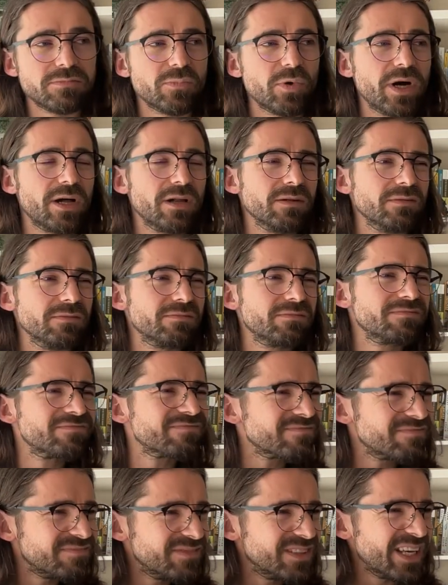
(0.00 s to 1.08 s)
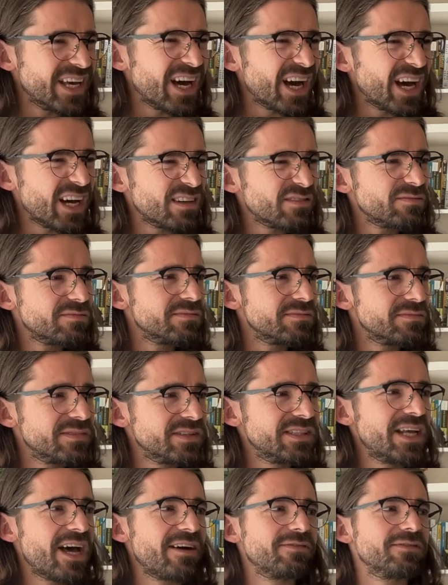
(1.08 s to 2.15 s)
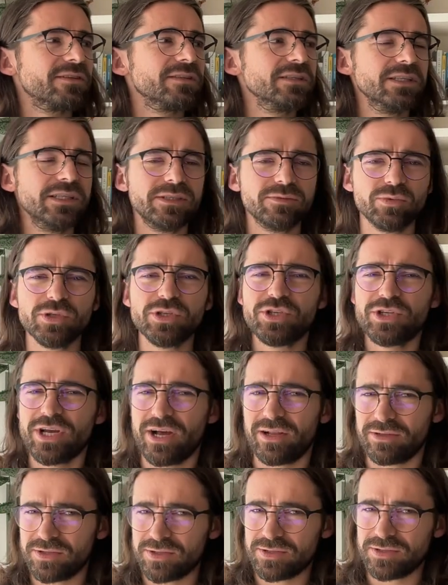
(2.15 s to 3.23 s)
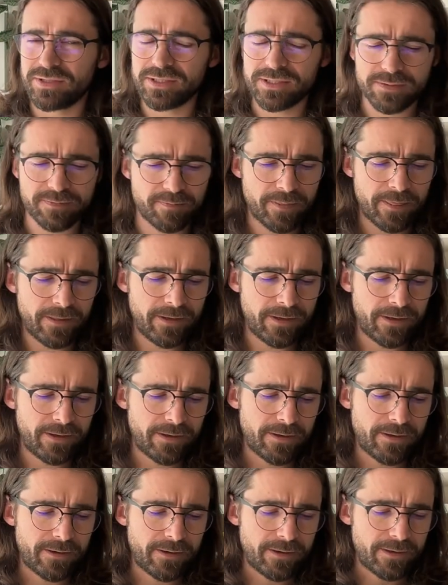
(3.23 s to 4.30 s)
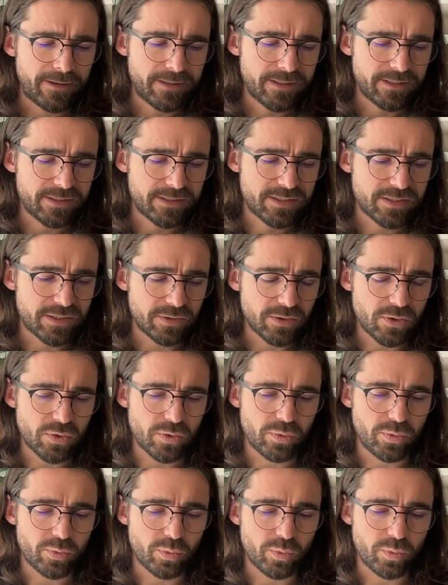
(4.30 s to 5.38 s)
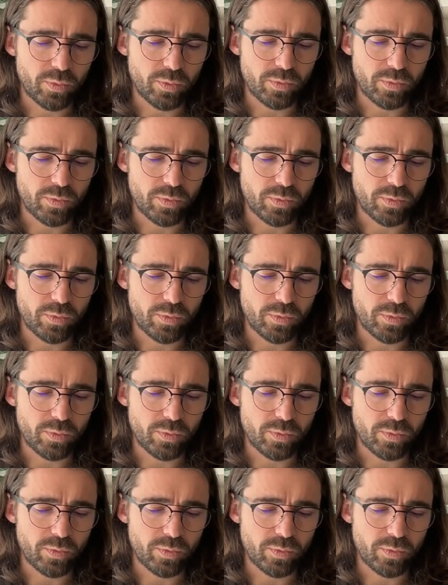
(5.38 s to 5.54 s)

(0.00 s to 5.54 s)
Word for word: Well, yeah, definitely would challenge this. So,